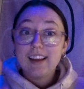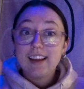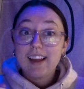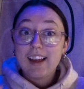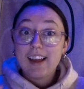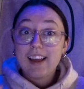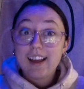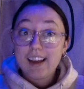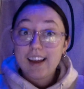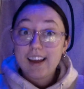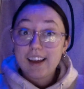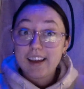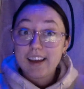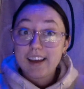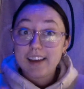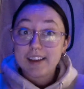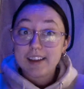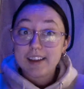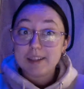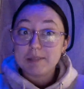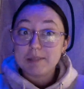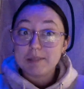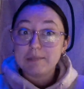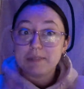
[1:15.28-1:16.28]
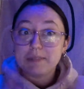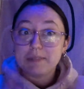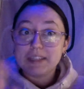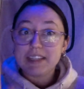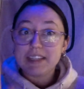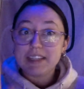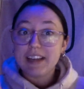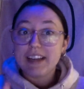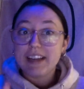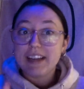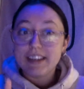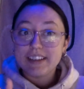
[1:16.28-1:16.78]
Hi, me
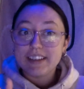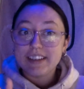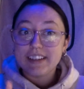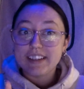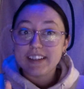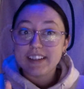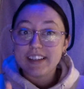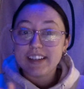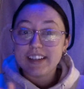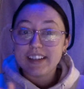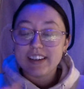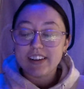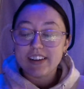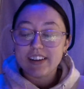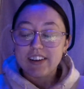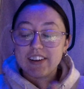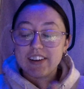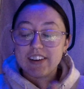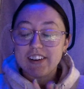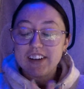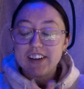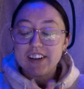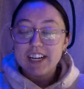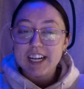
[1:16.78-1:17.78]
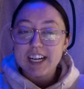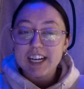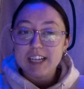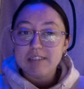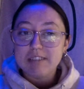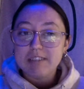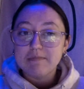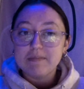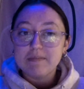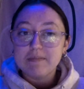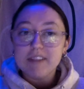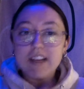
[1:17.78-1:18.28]
editing here.
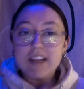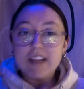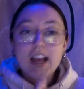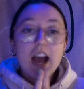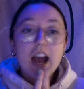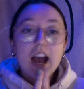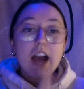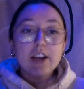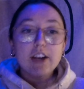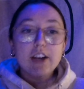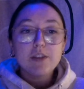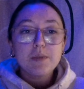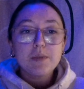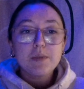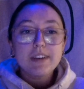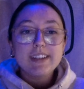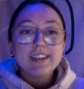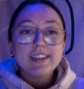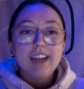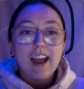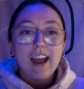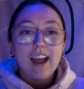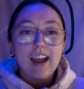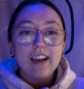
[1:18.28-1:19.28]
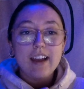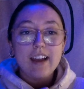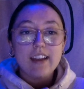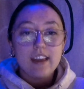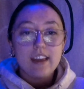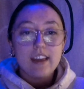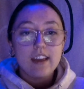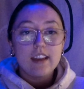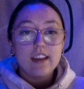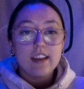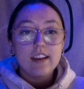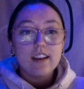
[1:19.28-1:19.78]
I just wanted to add
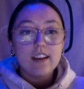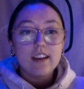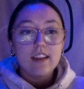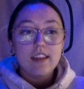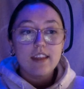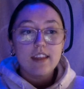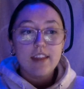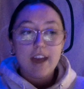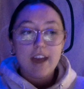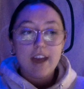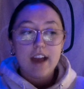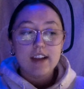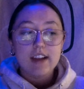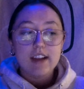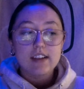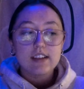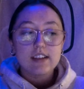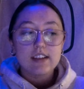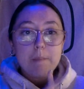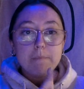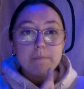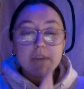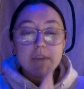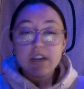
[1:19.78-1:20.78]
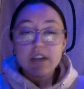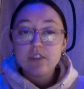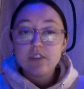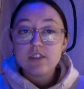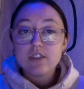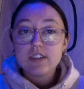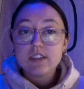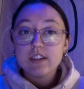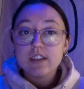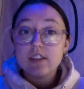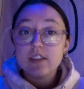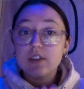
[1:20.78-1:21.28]
in that
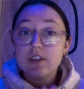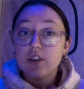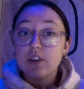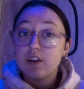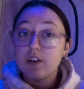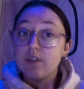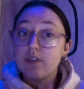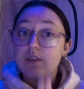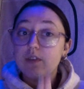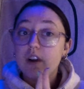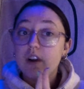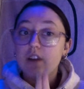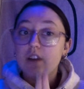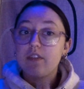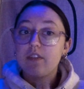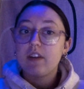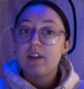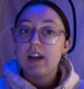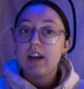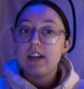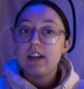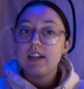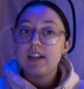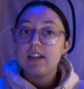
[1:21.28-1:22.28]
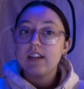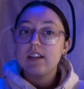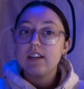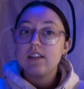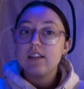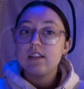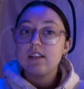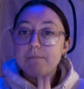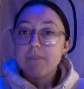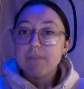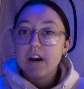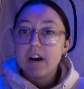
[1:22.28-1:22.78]
Pinterest is good for outfit
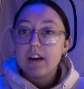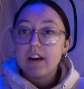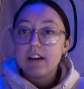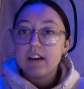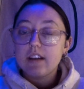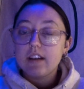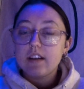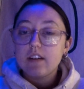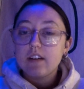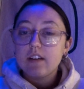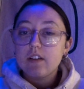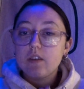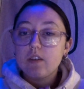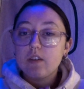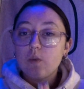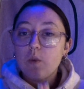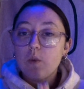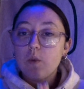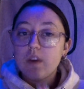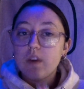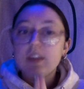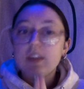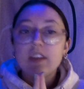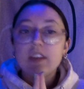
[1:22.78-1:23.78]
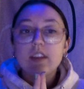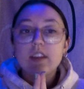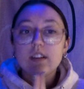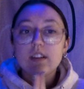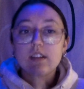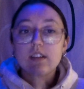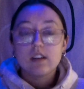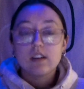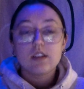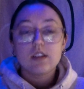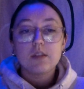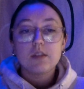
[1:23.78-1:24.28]
ideas, but one thing that
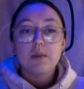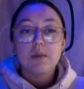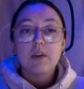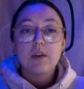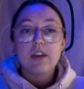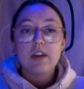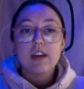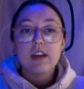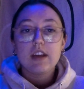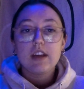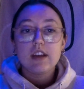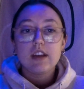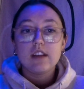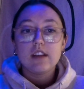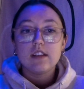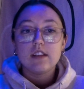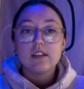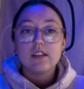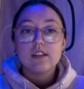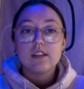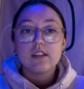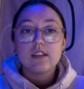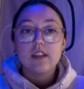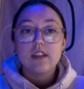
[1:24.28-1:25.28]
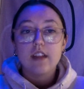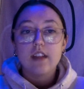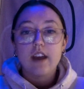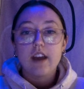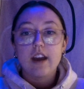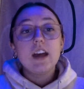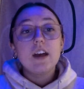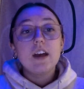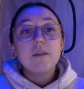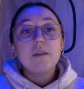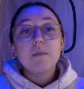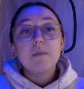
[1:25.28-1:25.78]
sucks about it is
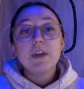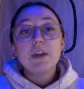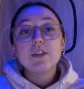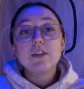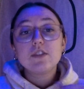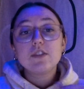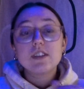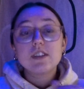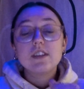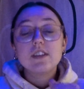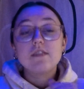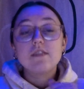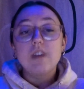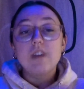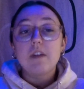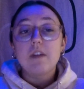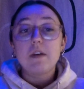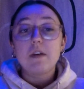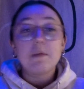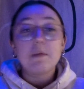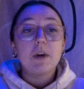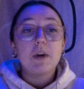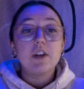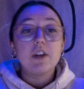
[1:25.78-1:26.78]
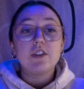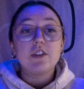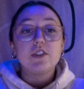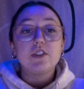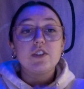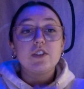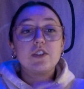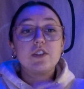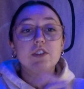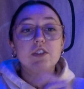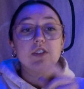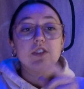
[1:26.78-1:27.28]
that Pinterest is very
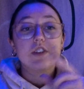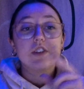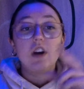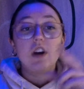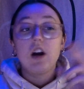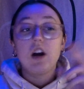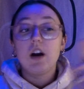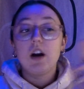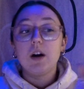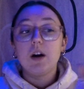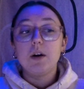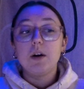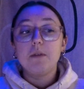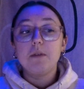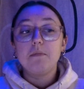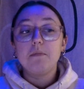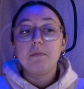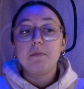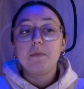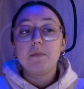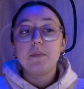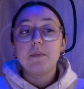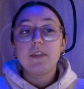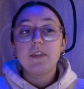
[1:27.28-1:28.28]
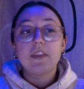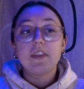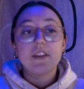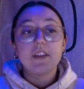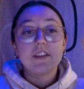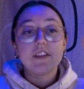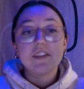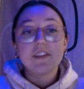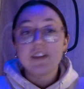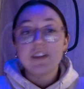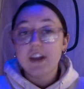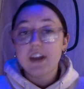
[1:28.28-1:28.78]
much the
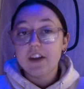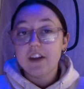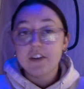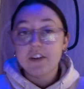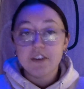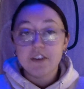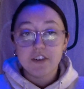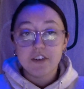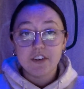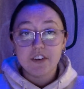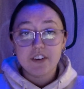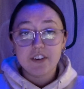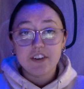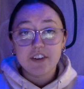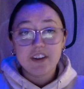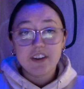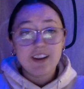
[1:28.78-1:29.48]
standard